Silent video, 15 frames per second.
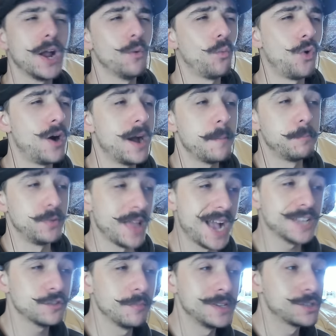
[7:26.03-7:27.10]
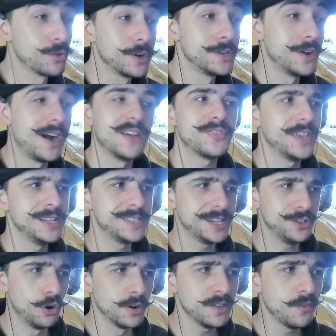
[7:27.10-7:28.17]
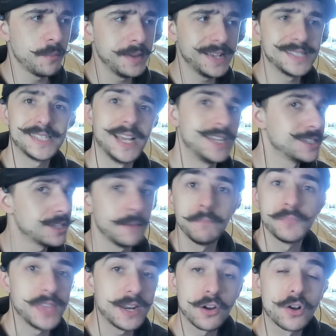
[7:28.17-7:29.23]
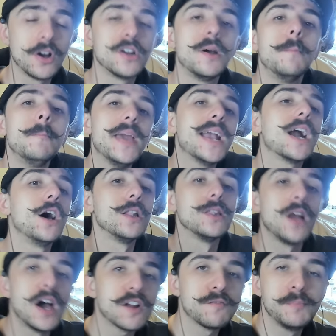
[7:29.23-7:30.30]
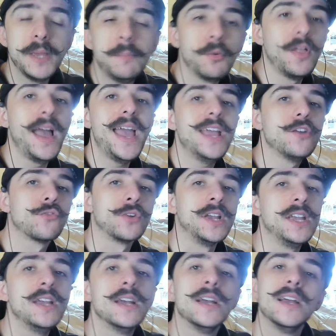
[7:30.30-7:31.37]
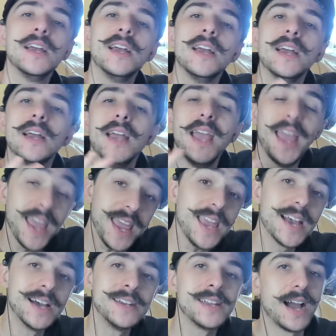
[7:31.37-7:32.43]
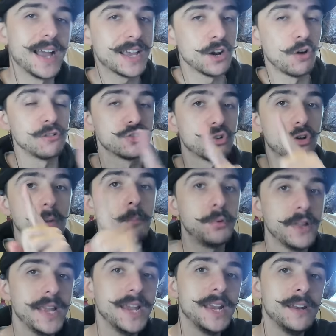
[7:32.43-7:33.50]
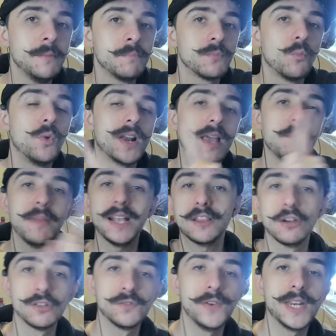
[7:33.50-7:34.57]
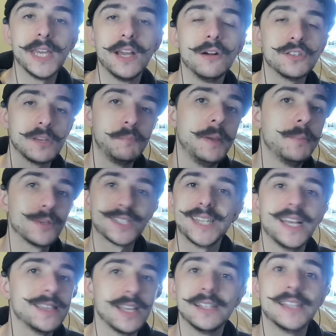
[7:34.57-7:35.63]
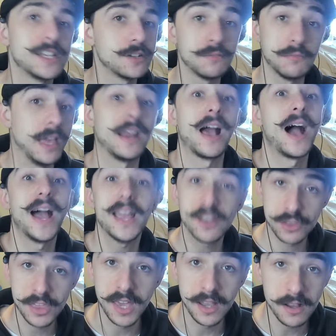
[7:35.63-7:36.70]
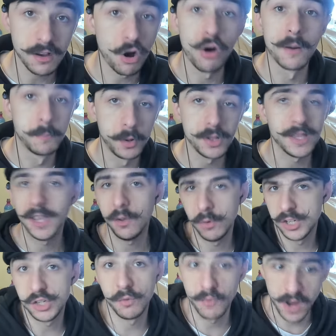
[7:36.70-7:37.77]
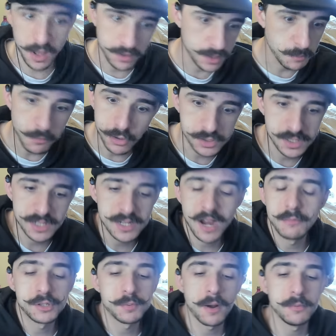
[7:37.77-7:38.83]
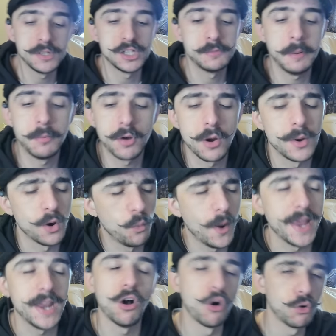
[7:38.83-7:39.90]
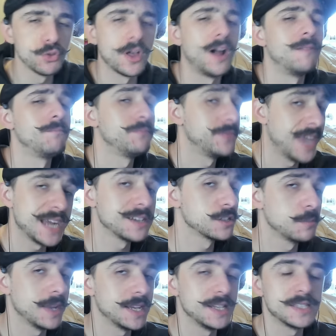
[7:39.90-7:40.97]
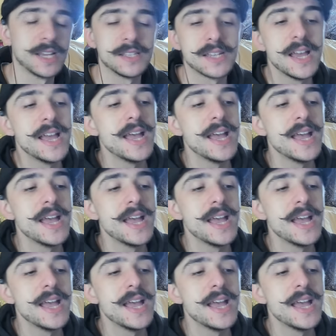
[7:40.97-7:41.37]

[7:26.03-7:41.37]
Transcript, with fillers: want, blasphemous or not, things that don't even make sense that are going to make a lot of people angry and I can also complain when I make those videos and people say things that, that I think are bullying, which in reality, most of the time, it's probably just people going, wait, hold on, that doesn't make any sense.